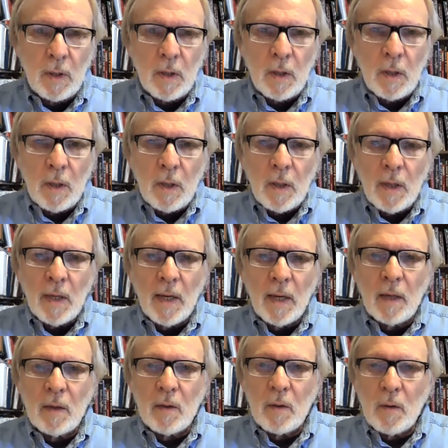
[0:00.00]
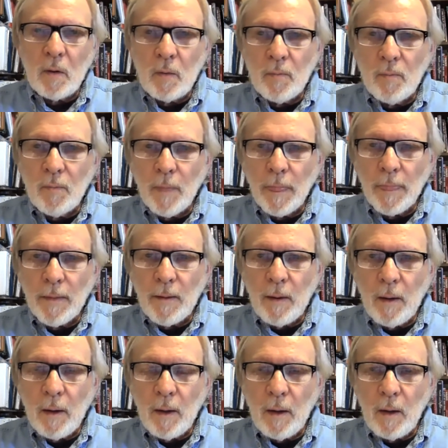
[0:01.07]
Yeah. And
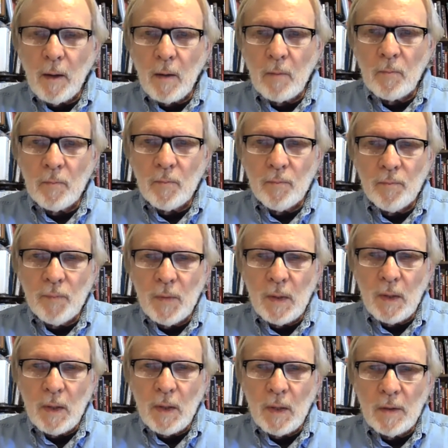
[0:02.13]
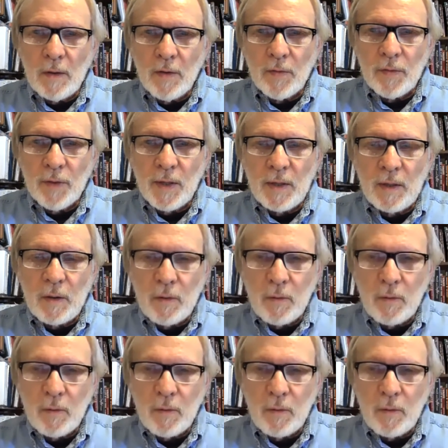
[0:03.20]
um, think,